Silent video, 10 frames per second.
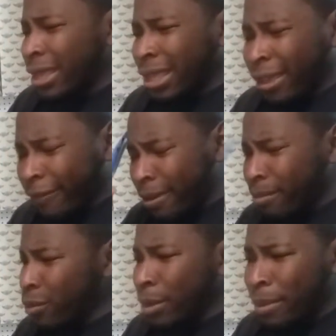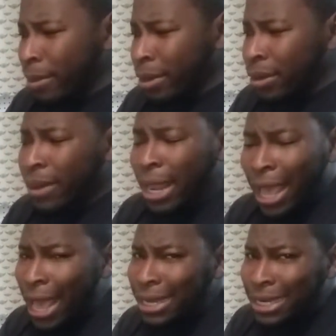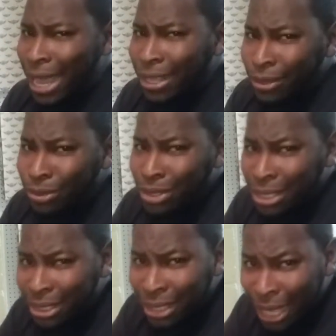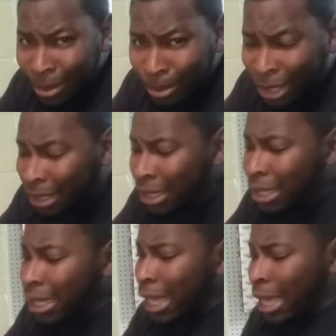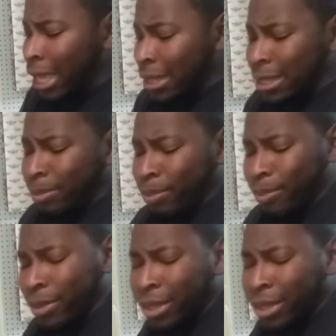if I'm remembering it right, I did not use this company. And the